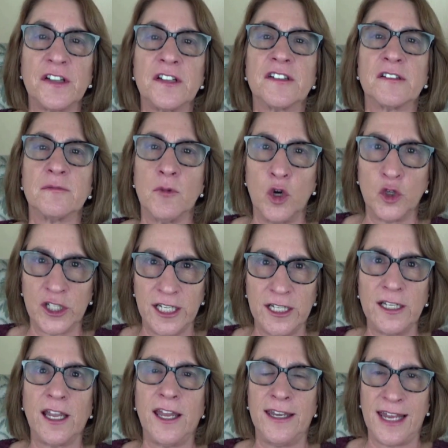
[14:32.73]

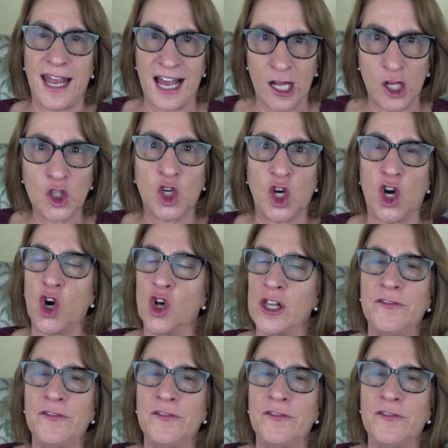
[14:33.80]
smoking, and alcohol.